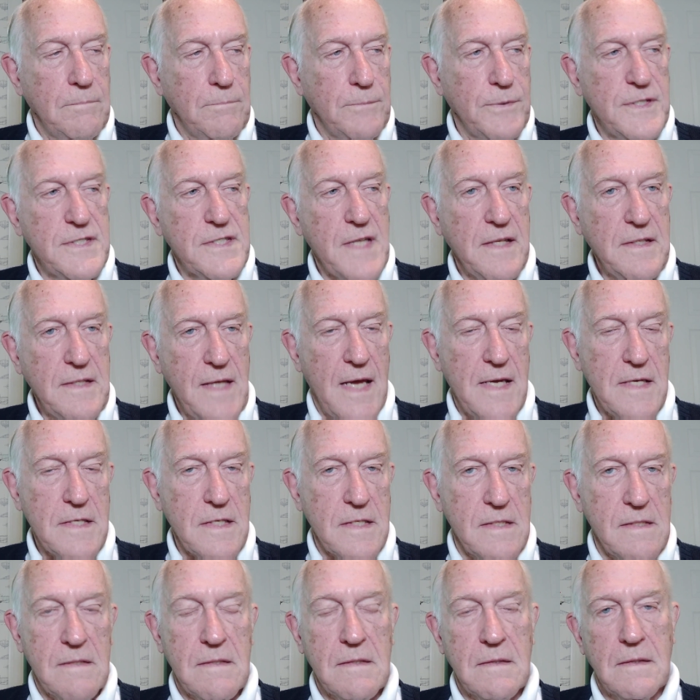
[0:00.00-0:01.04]

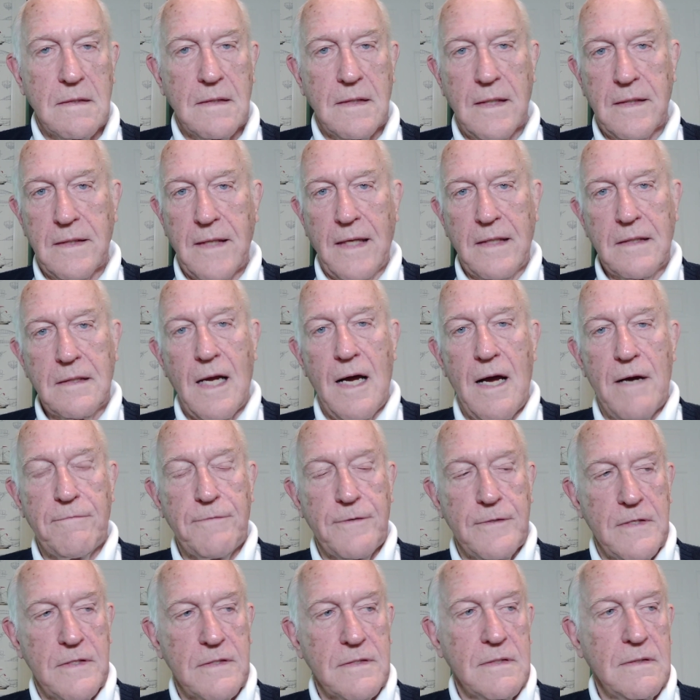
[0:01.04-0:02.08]
presentation in that
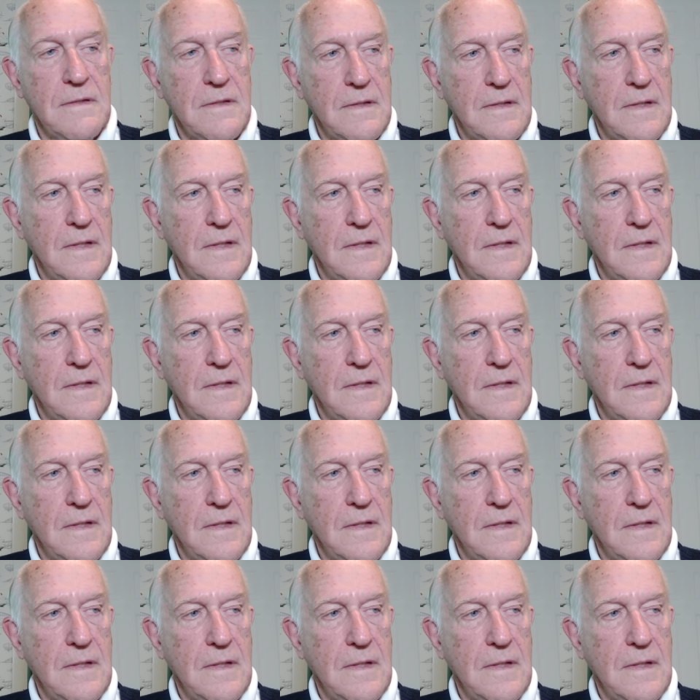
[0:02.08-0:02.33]
conference